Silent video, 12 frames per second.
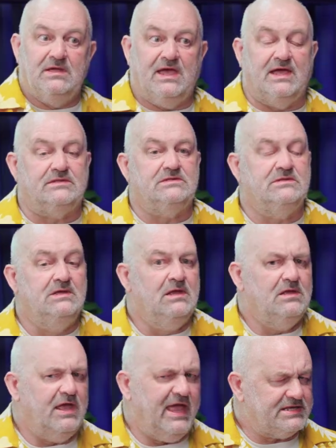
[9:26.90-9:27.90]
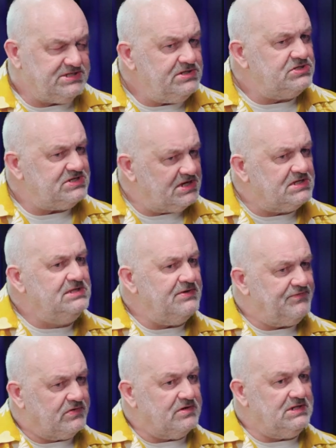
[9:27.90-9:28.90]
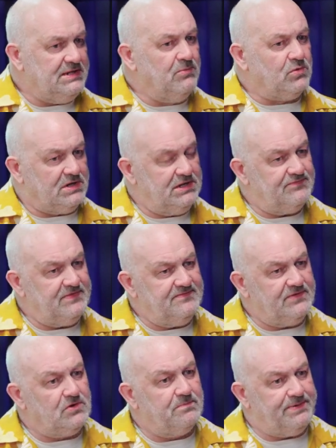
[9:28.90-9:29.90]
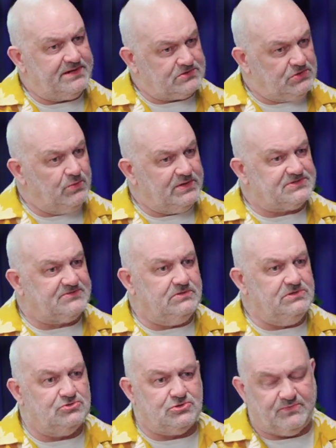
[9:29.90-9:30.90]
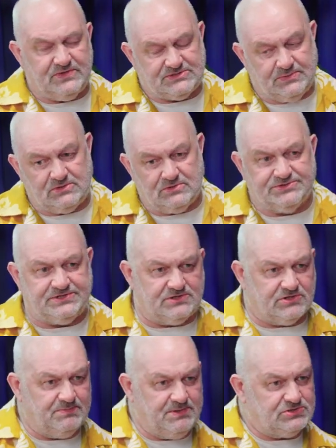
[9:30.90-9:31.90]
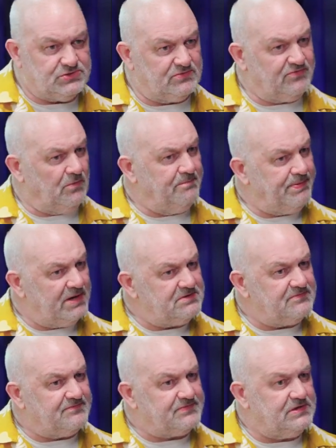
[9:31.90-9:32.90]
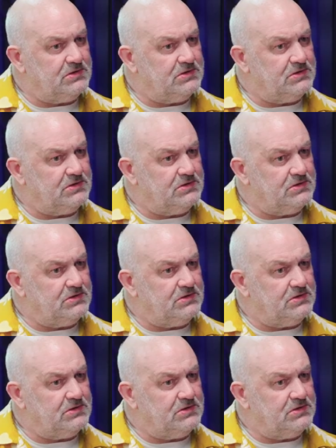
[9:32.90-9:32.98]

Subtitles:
And actually significantly more, even if you compare it to Western Europe, which we consider to be sort of on par with the